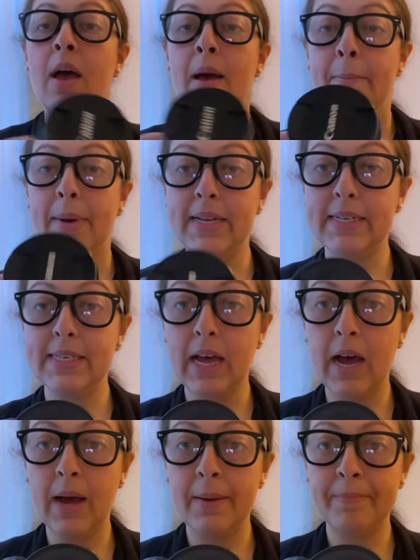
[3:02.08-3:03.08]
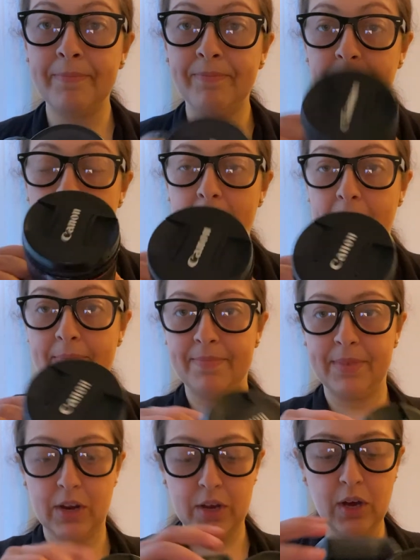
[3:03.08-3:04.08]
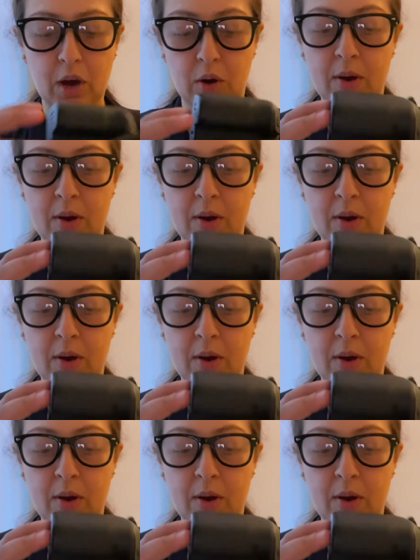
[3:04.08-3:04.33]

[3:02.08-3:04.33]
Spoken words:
but yeah, there you go.